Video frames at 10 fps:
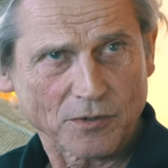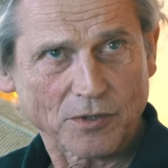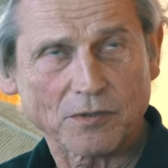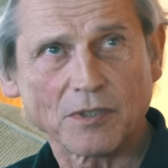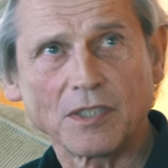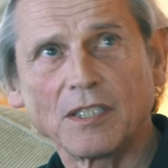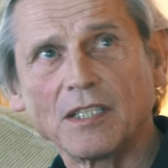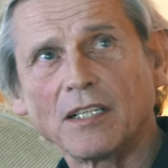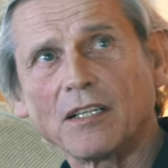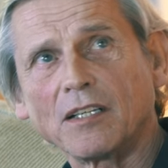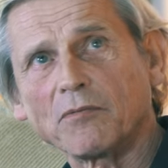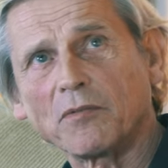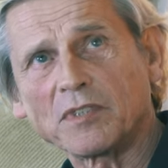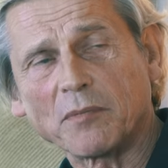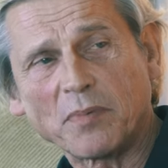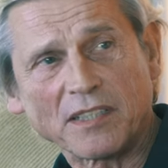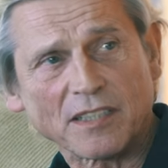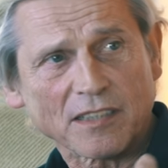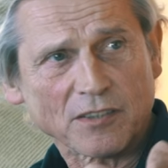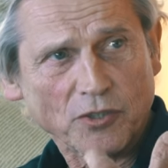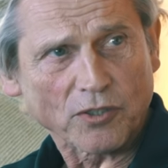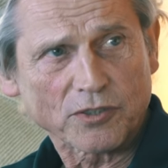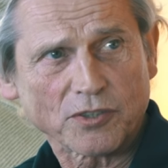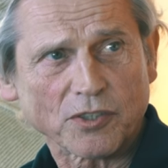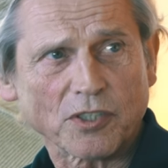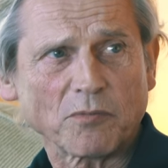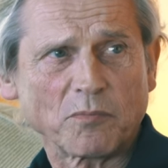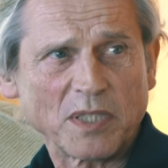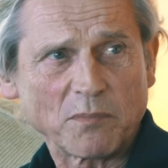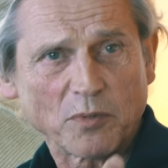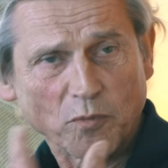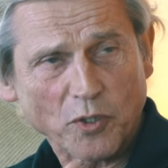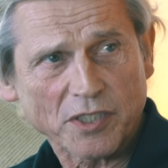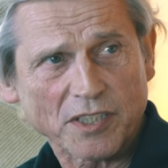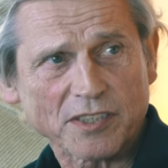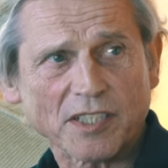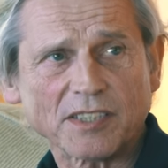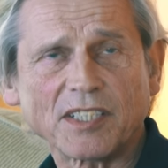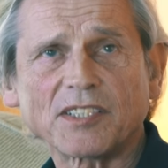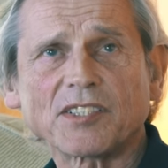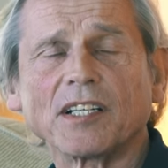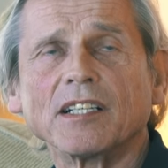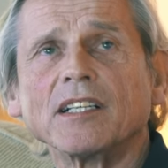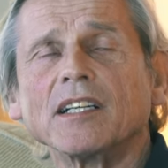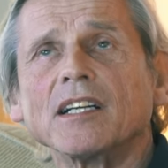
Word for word: you know, uh, depending culture, people working there, etc.